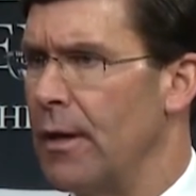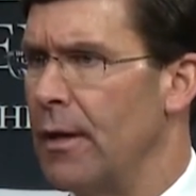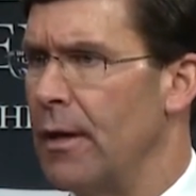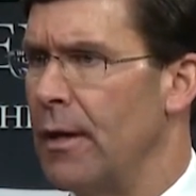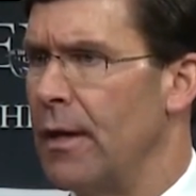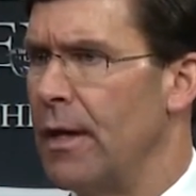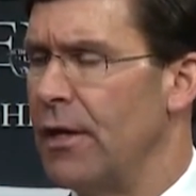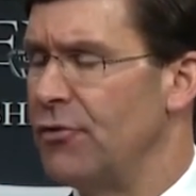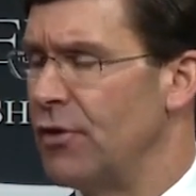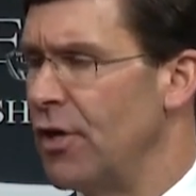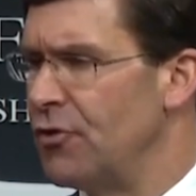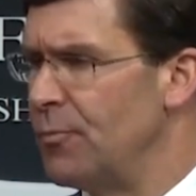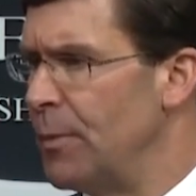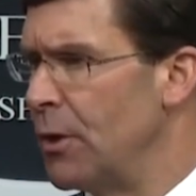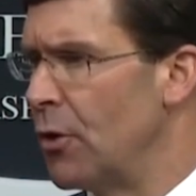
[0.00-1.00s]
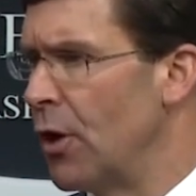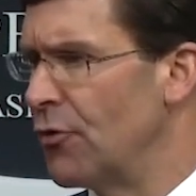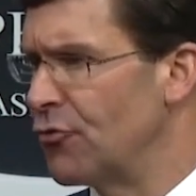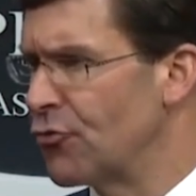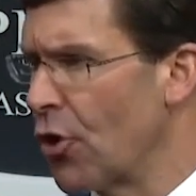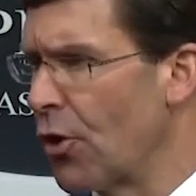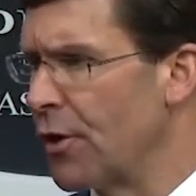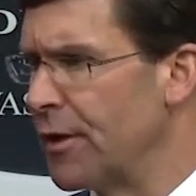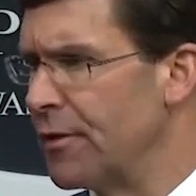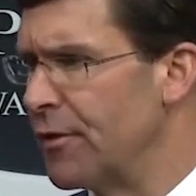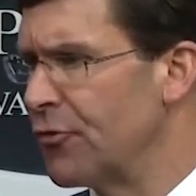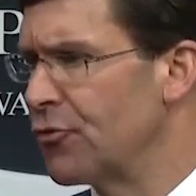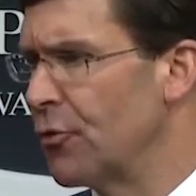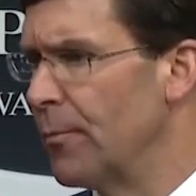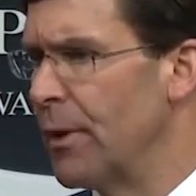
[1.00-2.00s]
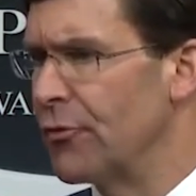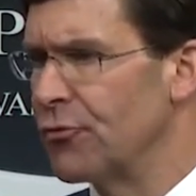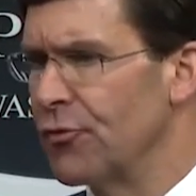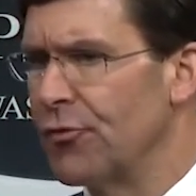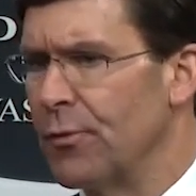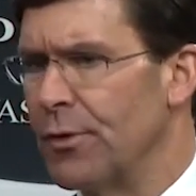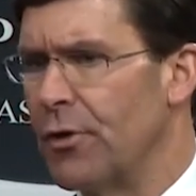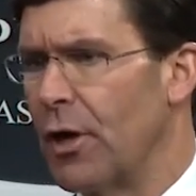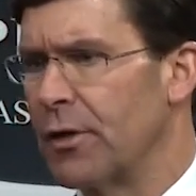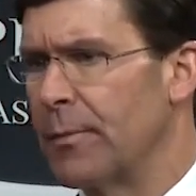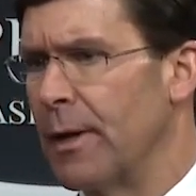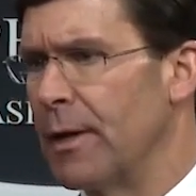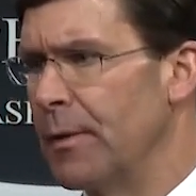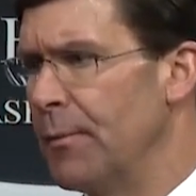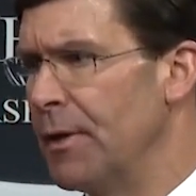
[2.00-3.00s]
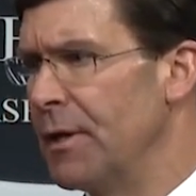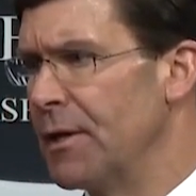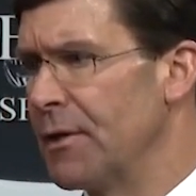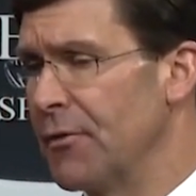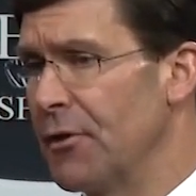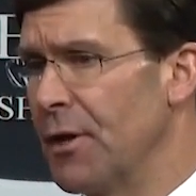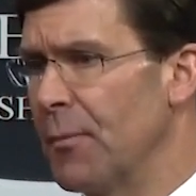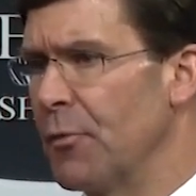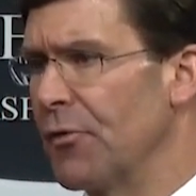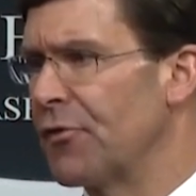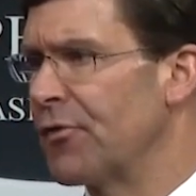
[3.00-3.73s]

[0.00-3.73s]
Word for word: HPCON uh, Charlie additional measures. We talked about limiting the number of